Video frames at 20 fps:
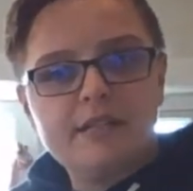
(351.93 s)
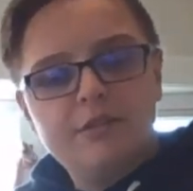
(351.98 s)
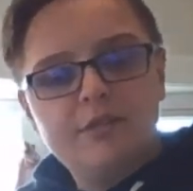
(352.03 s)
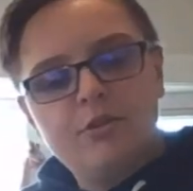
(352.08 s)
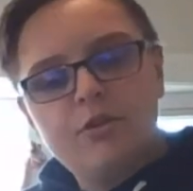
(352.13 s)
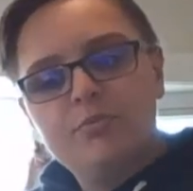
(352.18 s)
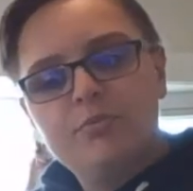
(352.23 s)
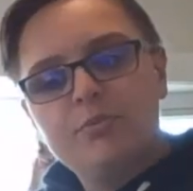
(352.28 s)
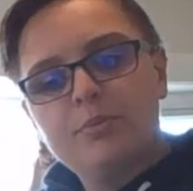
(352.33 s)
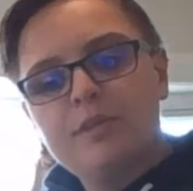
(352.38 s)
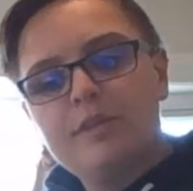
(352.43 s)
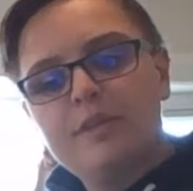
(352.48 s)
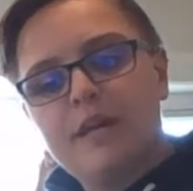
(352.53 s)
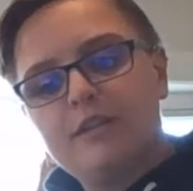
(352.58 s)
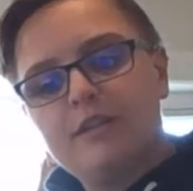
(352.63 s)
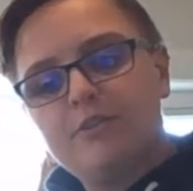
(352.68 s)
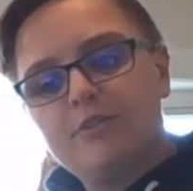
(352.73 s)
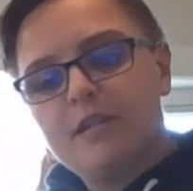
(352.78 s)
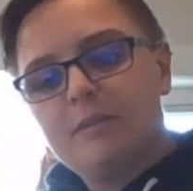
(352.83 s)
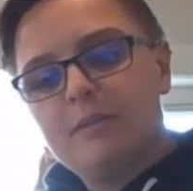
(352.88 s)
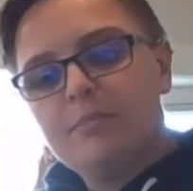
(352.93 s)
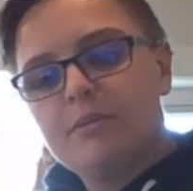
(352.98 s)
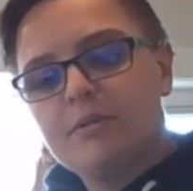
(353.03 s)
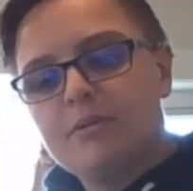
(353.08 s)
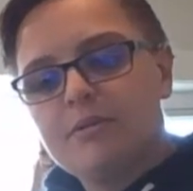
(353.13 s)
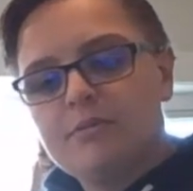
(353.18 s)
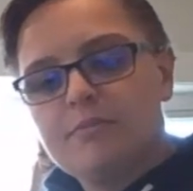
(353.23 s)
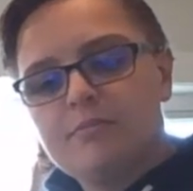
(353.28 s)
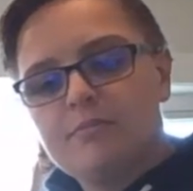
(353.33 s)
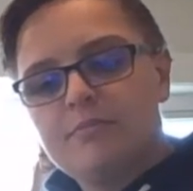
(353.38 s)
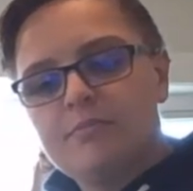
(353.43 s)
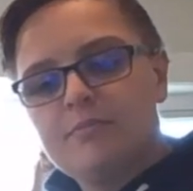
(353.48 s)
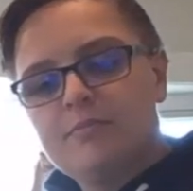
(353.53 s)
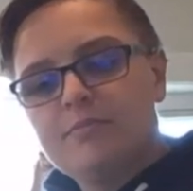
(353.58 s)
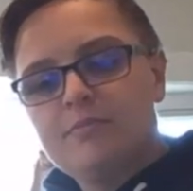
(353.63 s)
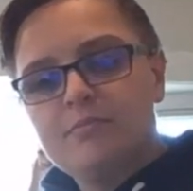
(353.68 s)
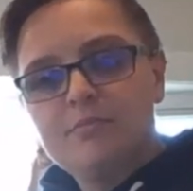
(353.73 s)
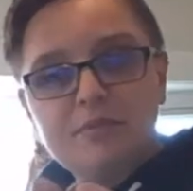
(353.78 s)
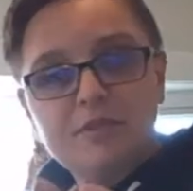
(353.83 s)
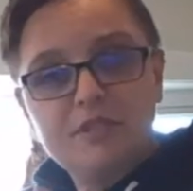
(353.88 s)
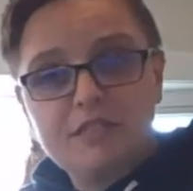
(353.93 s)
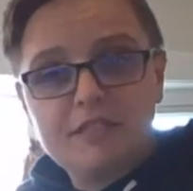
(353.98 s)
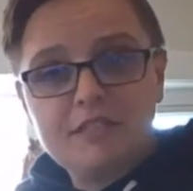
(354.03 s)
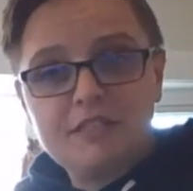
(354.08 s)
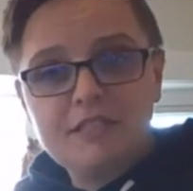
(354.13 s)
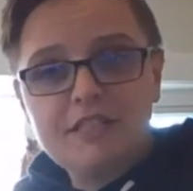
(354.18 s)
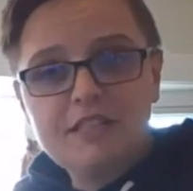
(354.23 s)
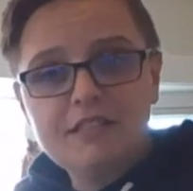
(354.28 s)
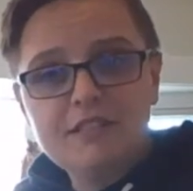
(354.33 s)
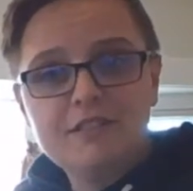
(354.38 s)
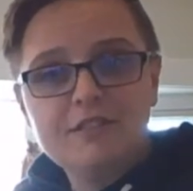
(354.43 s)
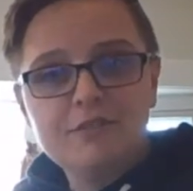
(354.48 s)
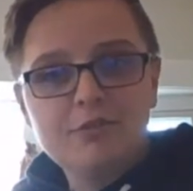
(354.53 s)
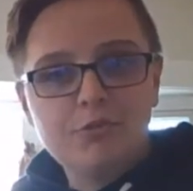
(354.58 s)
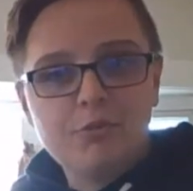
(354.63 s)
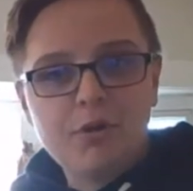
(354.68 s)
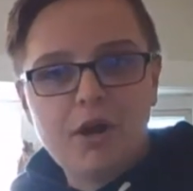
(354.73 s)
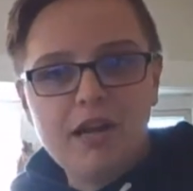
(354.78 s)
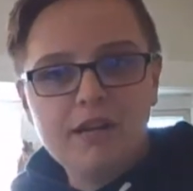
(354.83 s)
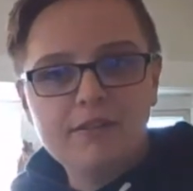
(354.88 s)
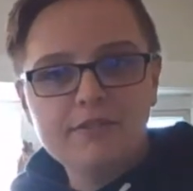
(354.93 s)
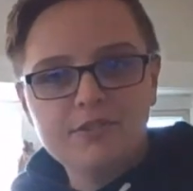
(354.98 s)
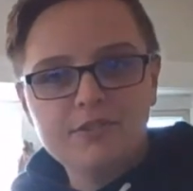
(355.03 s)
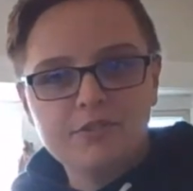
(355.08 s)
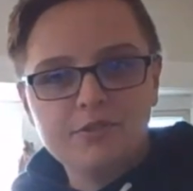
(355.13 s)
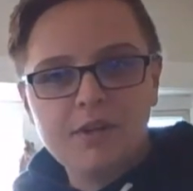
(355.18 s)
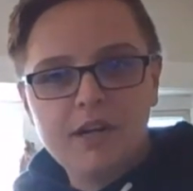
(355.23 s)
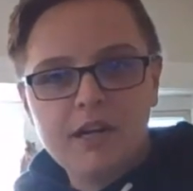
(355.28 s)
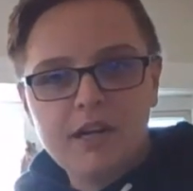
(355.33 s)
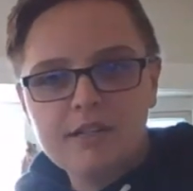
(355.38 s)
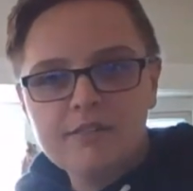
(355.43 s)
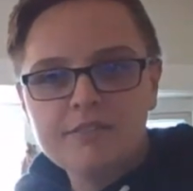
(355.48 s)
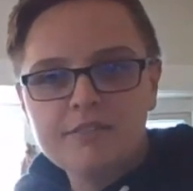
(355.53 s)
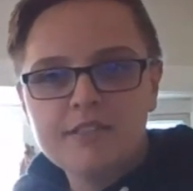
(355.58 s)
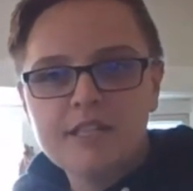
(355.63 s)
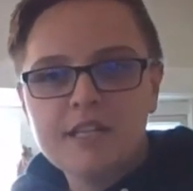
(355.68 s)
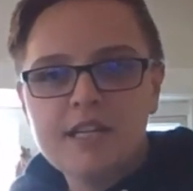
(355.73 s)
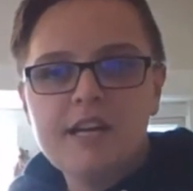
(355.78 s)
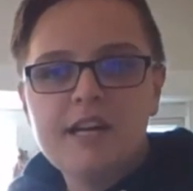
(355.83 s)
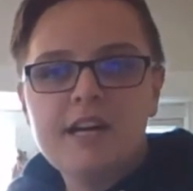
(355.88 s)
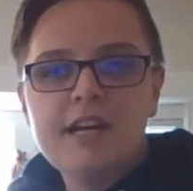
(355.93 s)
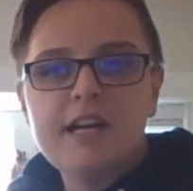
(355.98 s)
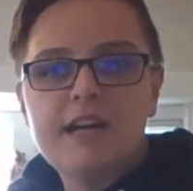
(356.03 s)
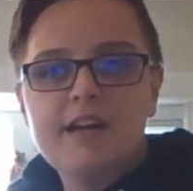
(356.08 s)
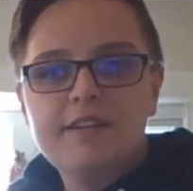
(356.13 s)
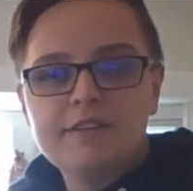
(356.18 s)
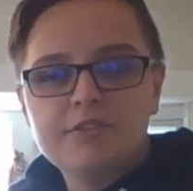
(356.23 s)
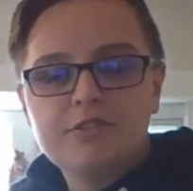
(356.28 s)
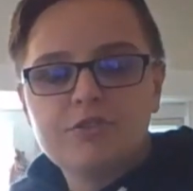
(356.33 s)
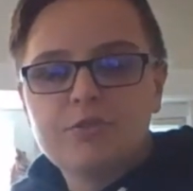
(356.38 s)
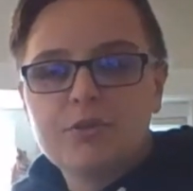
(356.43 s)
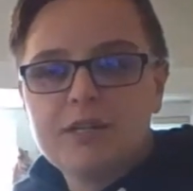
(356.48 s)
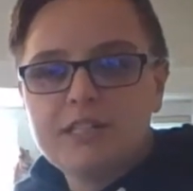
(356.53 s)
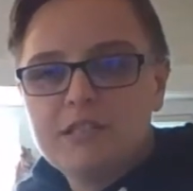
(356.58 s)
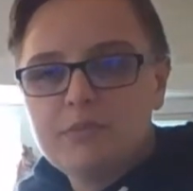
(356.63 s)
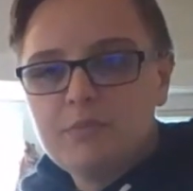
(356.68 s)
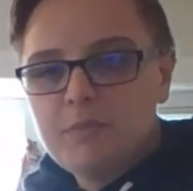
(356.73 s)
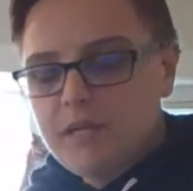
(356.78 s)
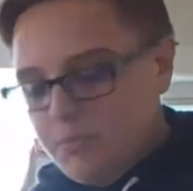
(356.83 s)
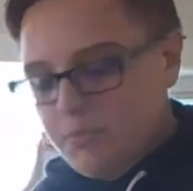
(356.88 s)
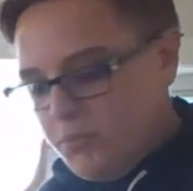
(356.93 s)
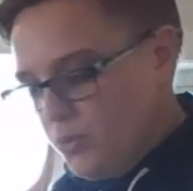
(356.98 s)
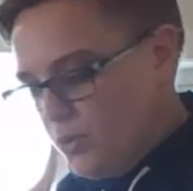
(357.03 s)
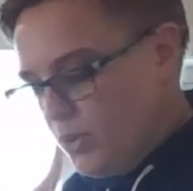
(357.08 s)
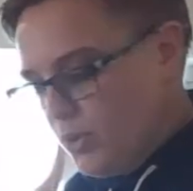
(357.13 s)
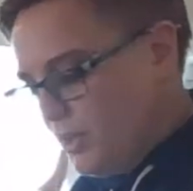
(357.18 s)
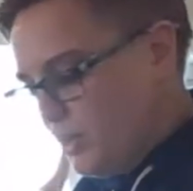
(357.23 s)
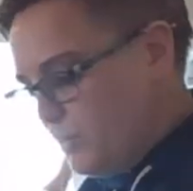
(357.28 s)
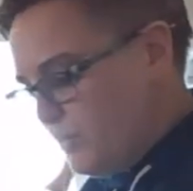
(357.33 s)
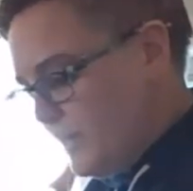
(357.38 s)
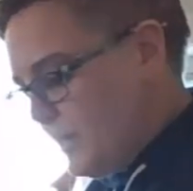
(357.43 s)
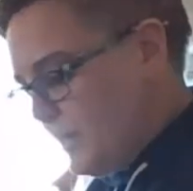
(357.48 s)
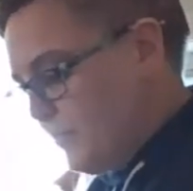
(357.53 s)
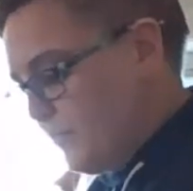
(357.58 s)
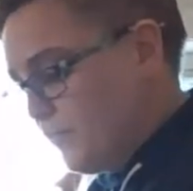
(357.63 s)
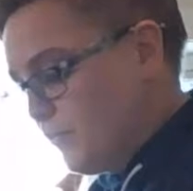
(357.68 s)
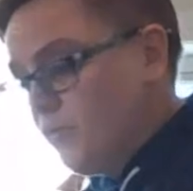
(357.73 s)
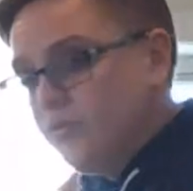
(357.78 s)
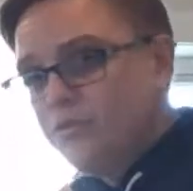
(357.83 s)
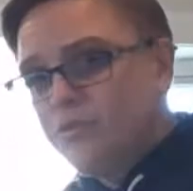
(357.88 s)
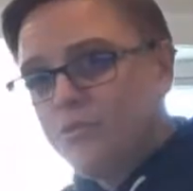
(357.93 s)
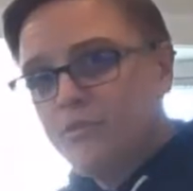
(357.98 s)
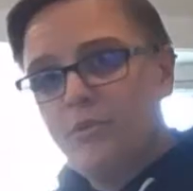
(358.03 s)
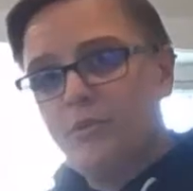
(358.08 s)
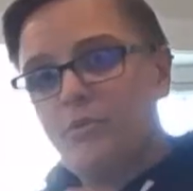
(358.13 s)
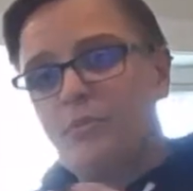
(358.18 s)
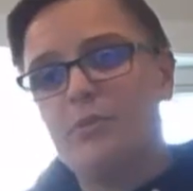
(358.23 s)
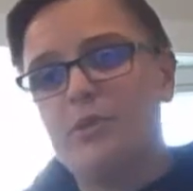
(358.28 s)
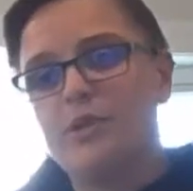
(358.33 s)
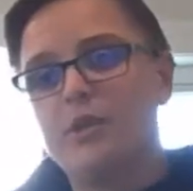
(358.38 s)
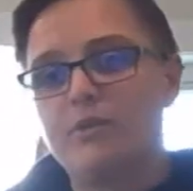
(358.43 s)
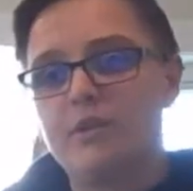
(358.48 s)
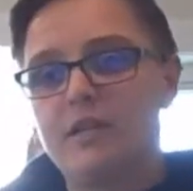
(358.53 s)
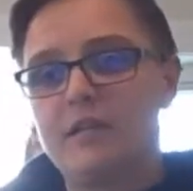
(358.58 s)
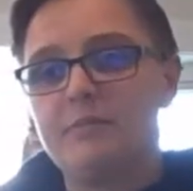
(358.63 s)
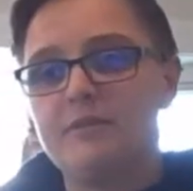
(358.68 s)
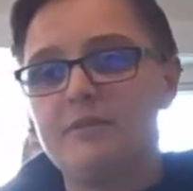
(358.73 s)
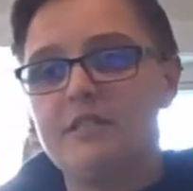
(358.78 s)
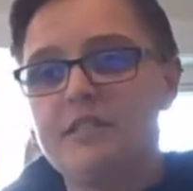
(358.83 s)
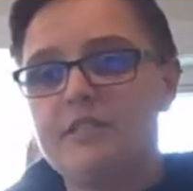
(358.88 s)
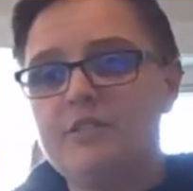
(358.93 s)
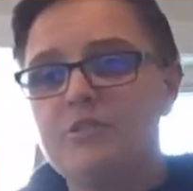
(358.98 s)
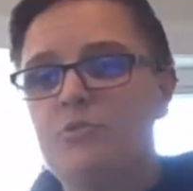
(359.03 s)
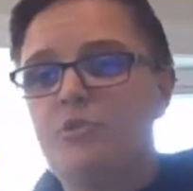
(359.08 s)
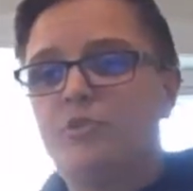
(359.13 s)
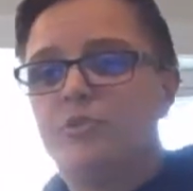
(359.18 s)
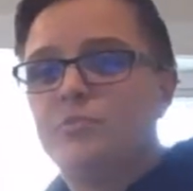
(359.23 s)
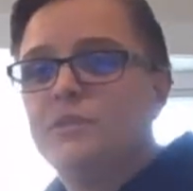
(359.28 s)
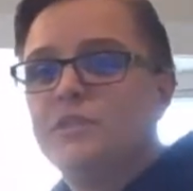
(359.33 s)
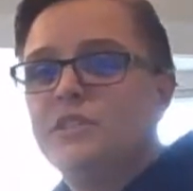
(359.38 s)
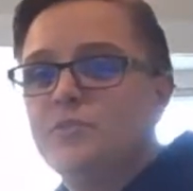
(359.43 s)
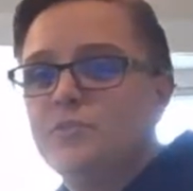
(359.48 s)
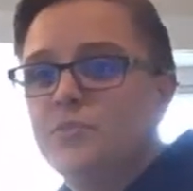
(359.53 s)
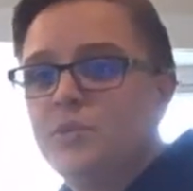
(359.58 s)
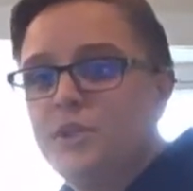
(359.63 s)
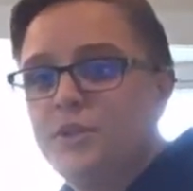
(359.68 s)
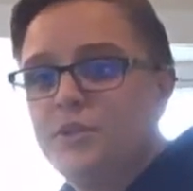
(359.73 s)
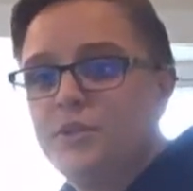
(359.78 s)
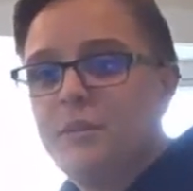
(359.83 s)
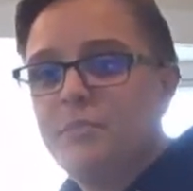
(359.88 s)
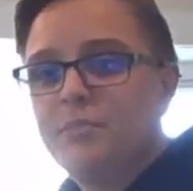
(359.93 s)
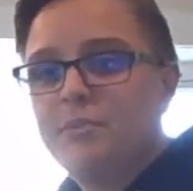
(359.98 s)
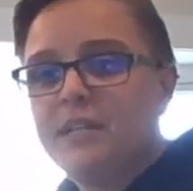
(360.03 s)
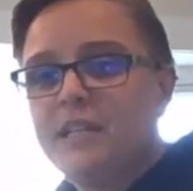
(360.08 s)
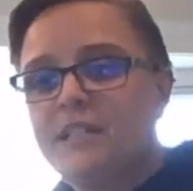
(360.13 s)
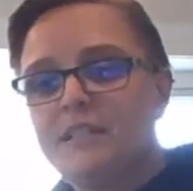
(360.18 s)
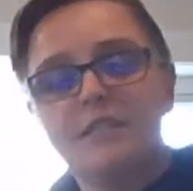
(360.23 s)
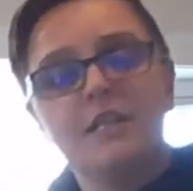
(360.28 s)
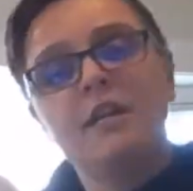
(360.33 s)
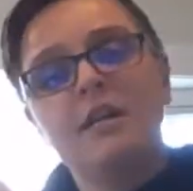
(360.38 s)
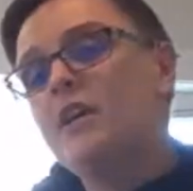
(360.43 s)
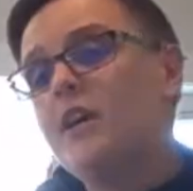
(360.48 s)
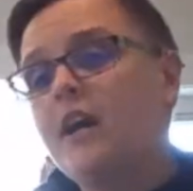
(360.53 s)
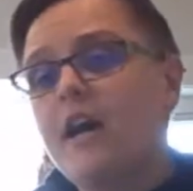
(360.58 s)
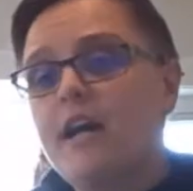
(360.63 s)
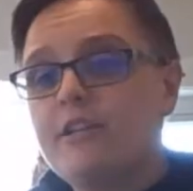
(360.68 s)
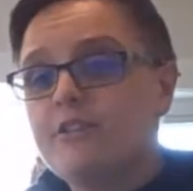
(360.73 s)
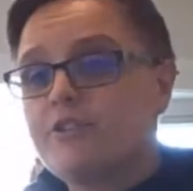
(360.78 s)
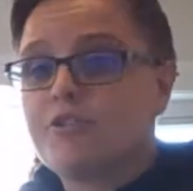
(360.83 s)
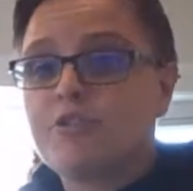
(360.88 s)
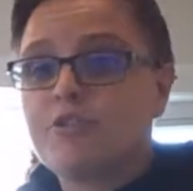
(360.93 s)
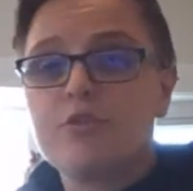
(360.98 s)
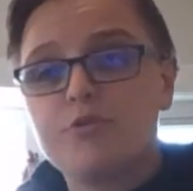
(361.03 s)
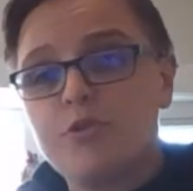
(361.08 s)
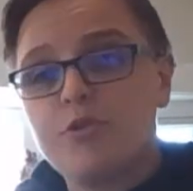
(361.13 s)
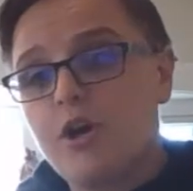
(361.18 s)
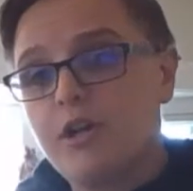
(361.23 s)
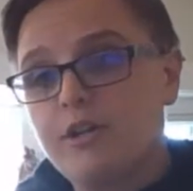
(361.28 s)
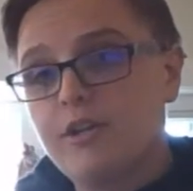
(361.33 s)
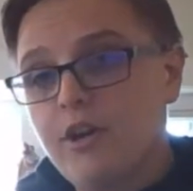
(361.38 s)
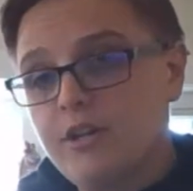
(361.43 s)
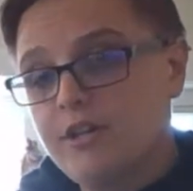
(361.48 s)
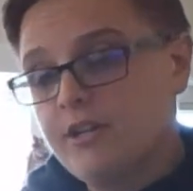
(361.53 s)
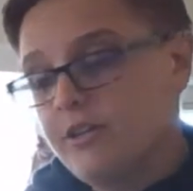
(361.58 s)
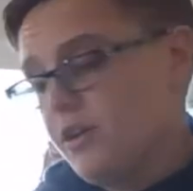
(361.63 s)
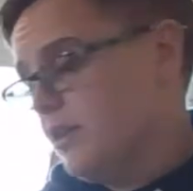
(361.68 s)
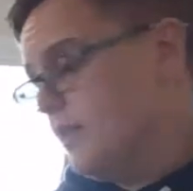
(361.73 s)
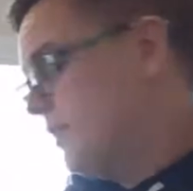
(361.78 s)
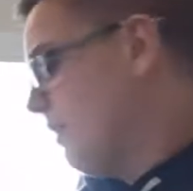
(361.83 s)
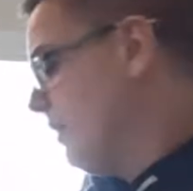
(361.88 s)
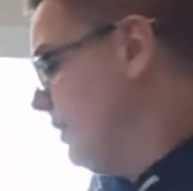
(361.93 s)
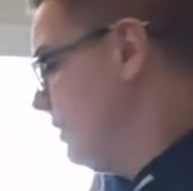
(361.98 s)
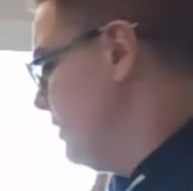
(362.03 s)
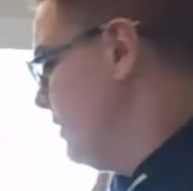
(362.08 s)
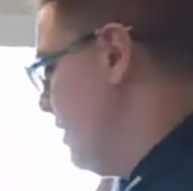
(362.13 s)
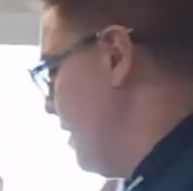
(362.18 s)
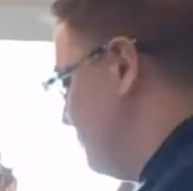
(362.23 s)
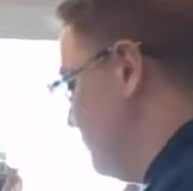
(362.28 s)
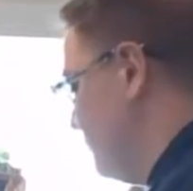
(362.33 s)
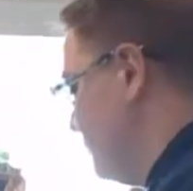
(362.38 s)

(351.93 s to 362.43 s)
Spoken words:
And hopefully that grape succeeds, thrives, survives, and it's going to make more grapefruit with more grape seeds, which means more grape plants, and it just goes on and on and on and on and on.